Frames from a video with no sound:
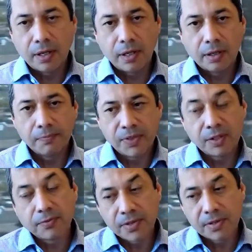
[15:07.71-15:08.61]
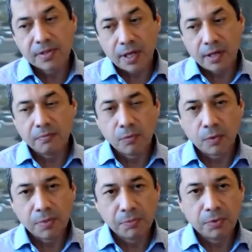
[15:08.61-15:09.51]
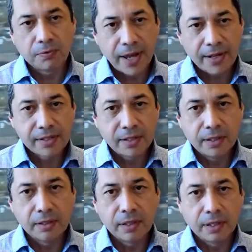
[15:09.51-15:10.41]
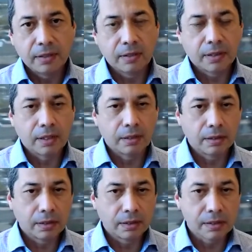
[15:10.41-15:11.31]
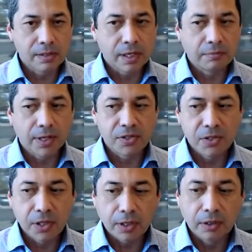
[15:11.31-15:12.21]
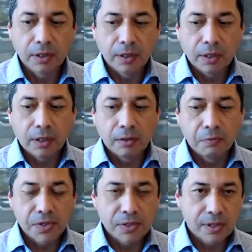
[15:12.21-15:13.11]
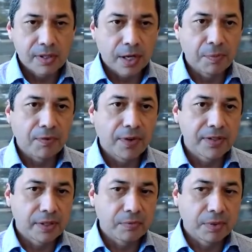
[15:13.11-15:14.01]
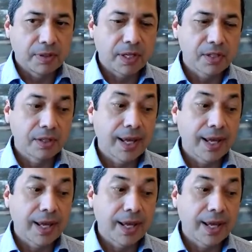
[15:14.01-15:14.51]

The difference is that more people are vaccinated than this time last year, which does help provide some protection.